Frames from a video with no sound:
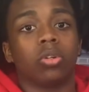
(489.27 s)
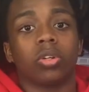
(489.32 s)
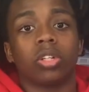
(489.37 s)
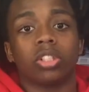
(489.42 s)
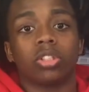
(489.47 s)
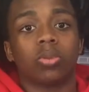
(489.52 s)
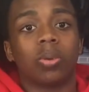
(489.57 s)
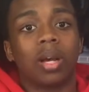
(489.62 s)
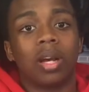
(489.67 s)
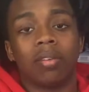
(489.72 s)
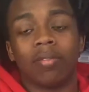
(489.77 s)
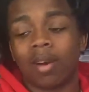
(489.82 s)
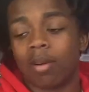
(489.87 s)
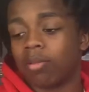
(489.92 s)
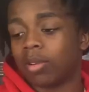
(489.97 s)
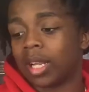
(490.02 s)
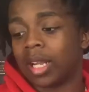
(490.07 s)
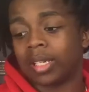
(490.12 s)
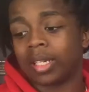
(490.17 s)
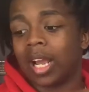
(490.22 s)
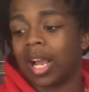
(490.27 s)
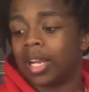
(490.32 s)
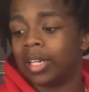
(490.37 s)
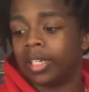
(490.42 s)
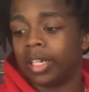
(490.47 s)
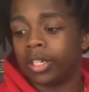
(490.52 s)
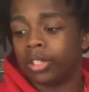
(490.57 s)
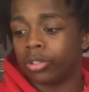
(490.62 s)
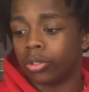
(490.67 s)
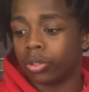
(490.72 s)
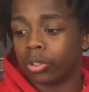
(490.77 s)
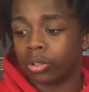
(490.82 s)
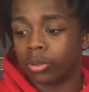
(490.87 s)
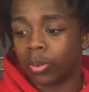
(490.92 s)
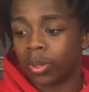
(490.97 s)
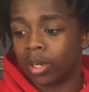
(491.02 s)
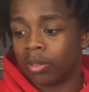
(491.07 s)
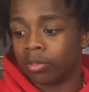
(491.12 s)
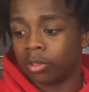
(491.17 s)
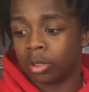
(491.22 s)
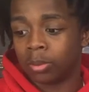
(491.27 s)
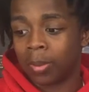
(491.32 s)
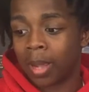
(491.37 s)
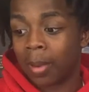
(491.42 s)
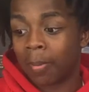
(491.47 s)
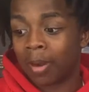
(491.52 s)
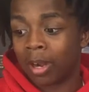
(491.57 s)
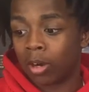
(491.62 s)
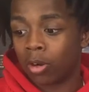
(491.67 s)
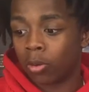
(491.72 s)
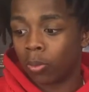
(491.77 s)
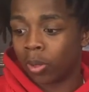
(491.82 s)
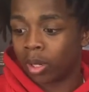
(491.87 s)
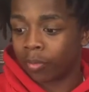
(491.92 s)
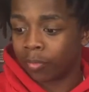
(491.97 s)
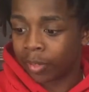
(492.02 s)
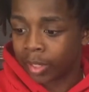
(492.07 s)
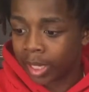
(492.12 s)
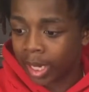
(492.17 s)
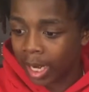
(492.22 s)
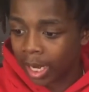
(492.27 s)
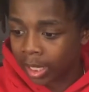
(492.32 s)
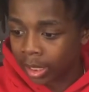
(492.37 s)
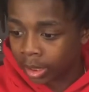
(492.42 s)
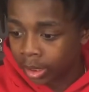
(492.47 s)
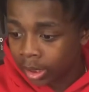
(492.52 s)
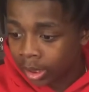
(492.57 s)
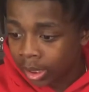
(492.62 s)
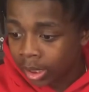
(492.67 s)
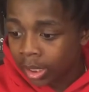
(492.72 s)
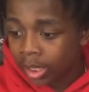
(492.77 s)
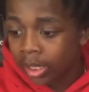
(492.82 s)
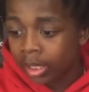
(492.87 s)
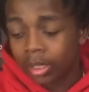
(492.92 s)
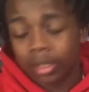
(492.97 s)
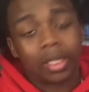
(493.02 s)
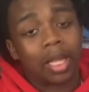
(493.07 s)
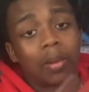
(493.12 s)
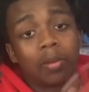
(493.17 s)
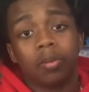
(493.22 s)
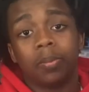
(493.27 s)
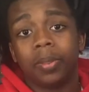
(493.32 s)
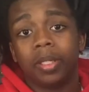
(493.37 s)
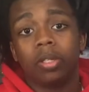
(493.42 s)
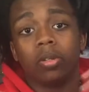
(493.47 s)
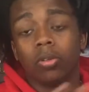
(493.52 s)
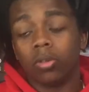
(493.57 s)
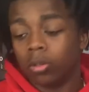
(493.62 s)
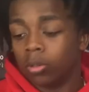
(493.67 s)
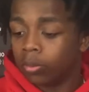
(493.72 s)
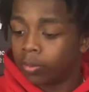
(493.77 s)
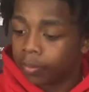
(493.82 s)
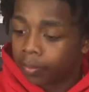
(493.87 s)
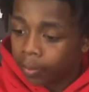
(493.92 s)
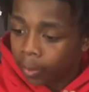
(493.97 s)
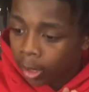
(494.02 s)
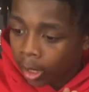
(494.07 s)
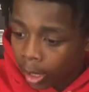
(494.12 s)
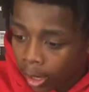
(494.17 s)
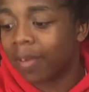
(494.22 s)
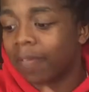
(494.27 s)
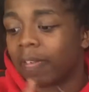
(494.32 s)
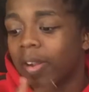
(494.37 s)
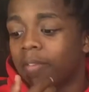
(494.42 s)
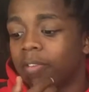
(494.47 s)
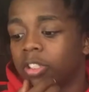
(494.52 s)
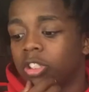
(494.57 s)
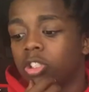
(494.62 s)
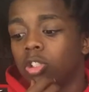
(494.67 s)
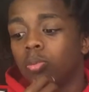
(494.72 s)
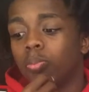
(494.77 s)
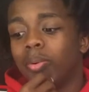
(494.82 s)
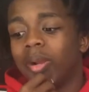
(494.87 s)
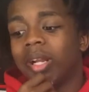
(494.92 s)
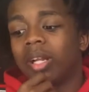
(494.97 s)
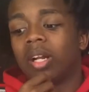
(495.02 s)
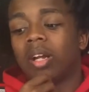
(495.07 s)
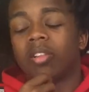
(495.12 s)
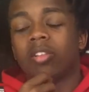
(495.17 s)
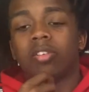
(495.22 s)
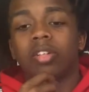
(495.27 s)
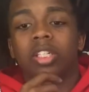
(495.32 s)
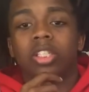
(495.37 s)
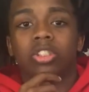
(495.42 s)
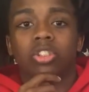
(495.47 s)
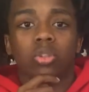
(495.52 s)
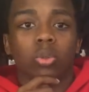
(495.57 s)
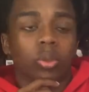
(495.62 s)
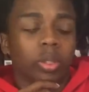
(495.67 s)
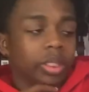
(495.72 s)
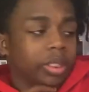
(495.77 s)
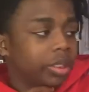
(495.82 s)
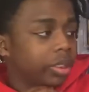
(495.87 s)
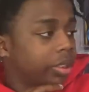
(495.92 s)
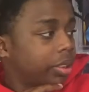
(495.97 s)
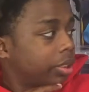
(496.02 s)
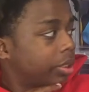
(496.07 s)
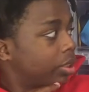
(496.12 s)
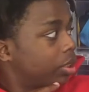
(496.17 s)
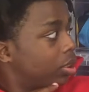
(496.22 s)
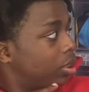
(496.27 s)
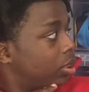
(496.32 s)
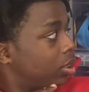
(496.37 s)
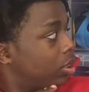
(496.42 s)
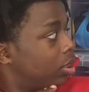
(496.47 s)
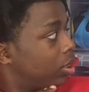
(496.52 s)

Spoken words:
a Jordan 12. I would like to ID a Jordan 12. Just make my own one of a kind. That would be cool. What's my favorite shoe brand other than Jordans?